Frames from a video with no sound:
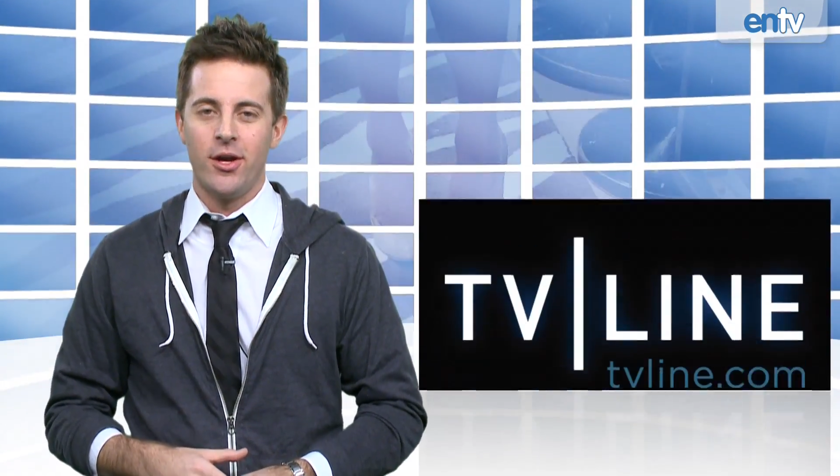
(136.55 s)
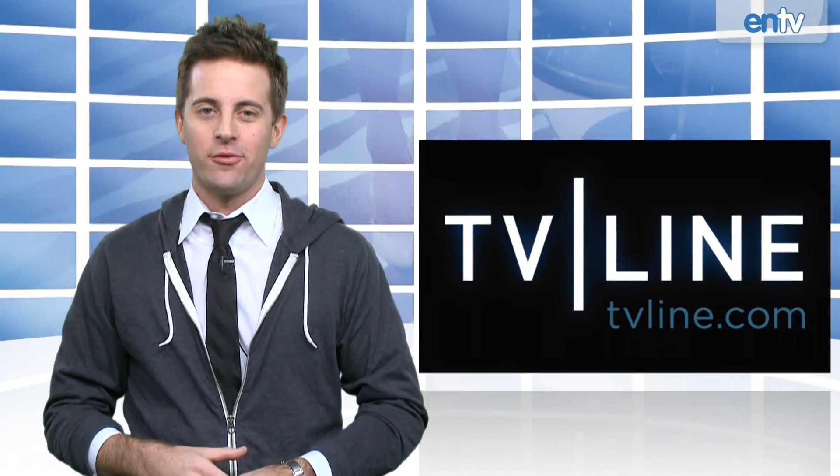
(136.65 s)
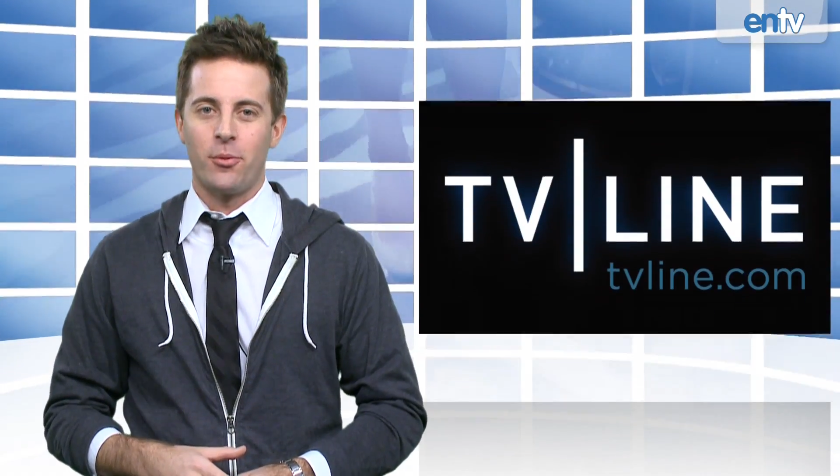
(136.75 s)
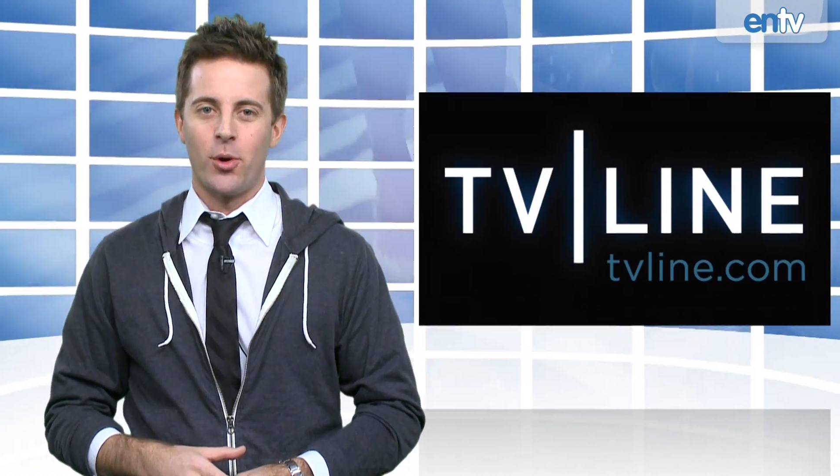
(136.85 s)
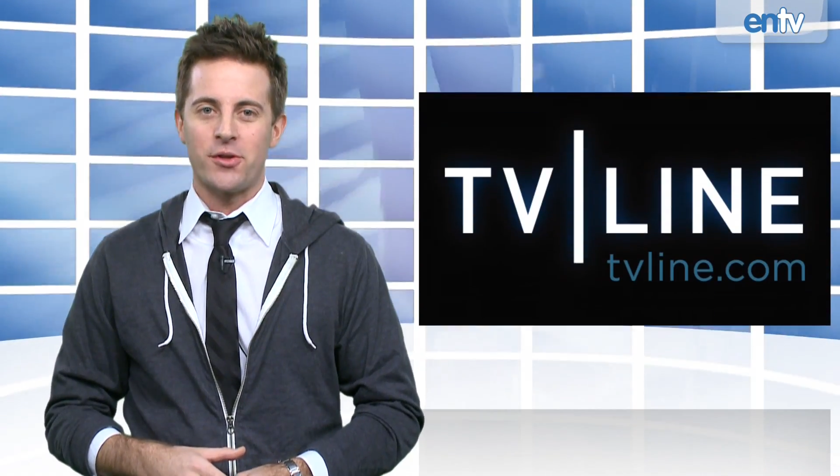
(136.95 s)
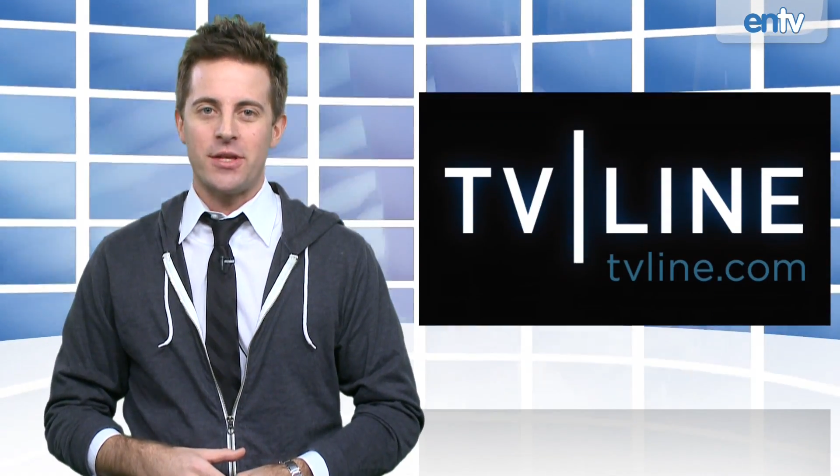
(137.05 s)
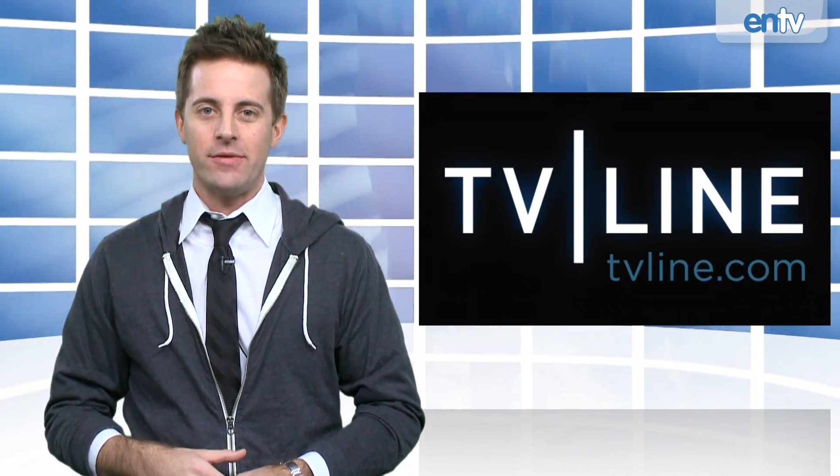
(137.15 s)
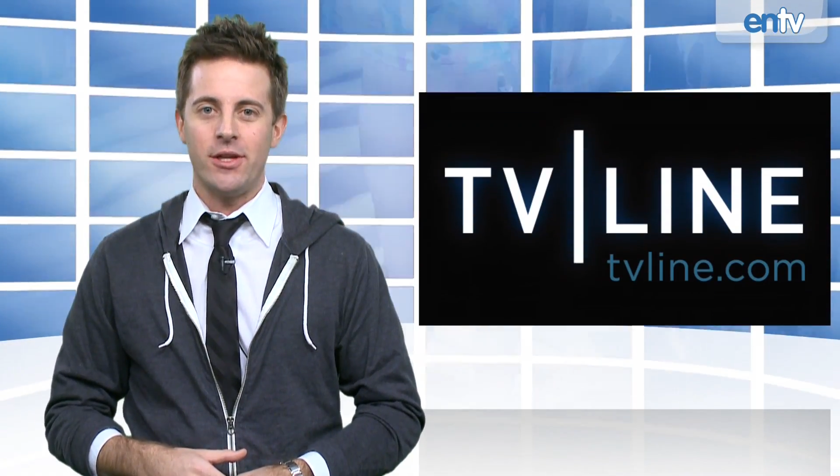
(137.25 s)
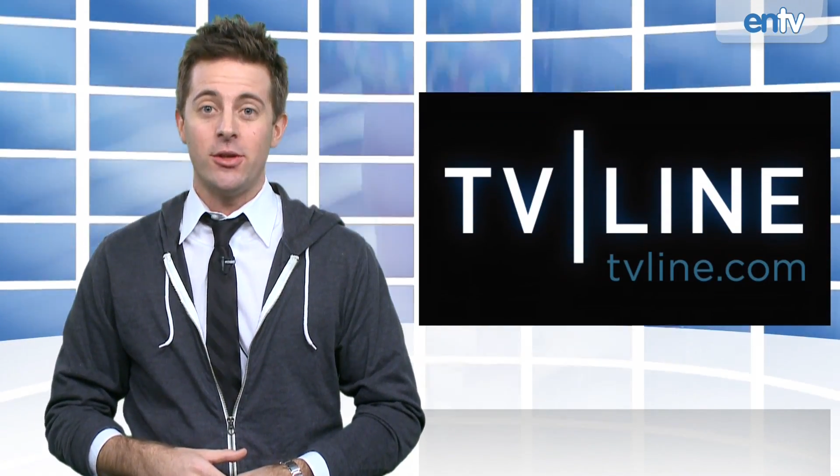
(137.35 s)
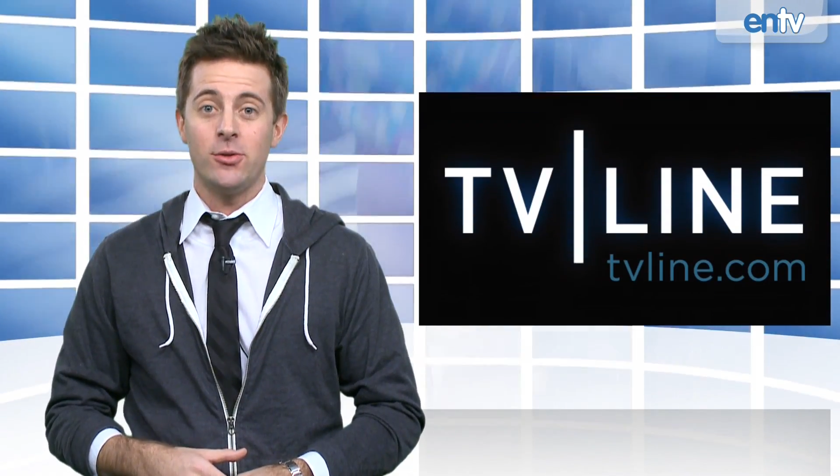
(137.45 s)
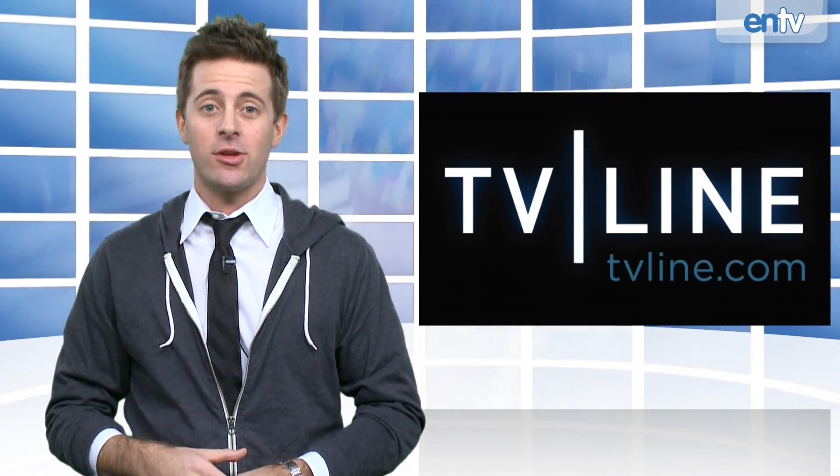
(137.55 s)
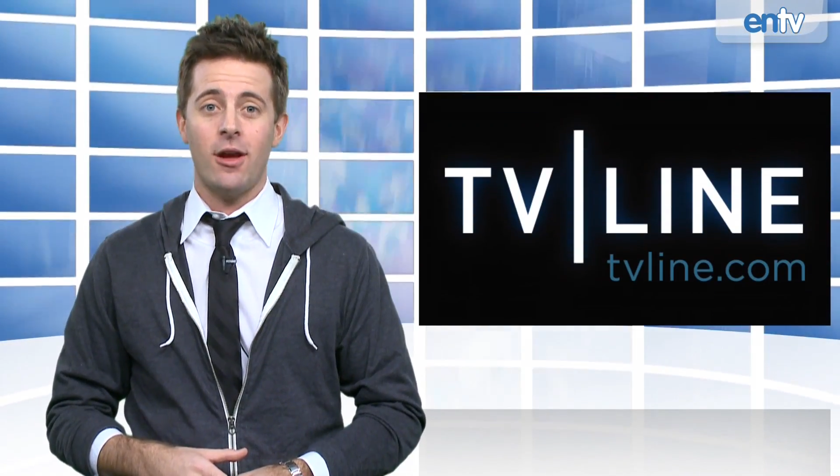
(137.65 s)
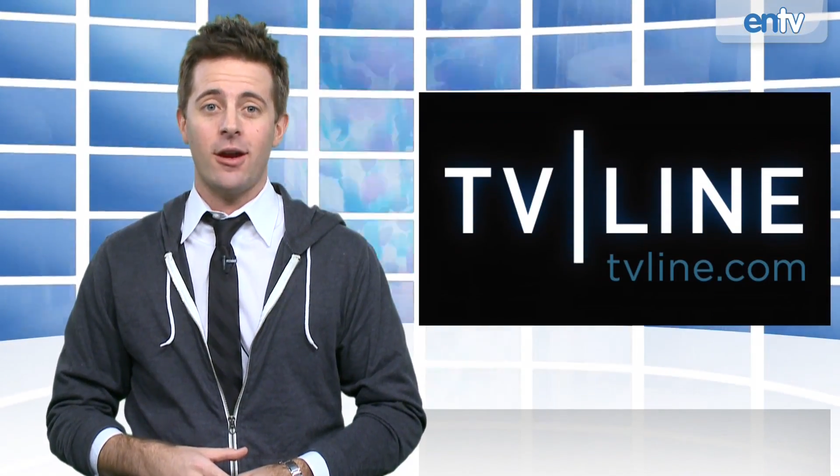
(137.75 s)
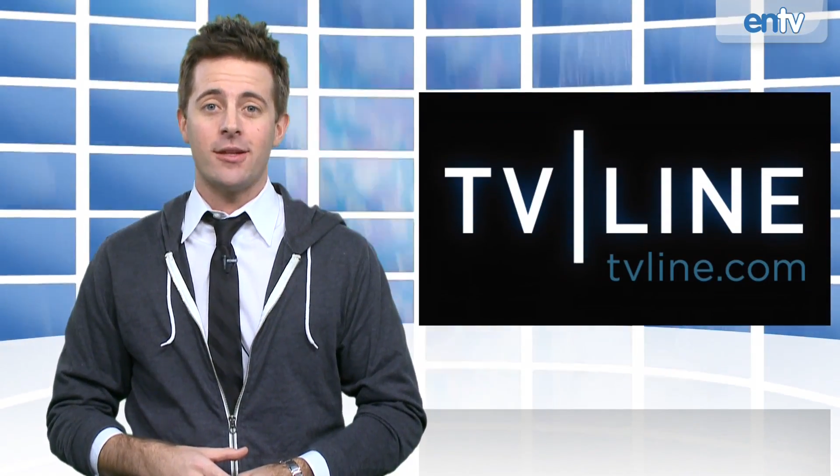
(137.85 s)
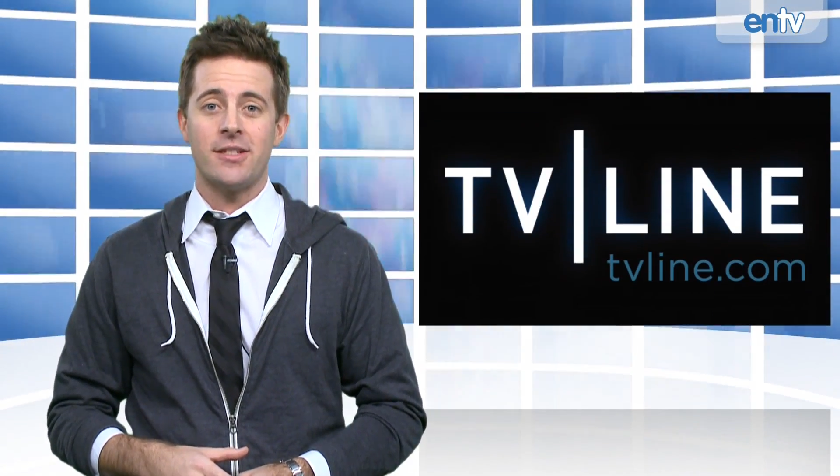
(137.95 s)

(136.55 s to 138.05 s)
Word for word: For more TV news, log on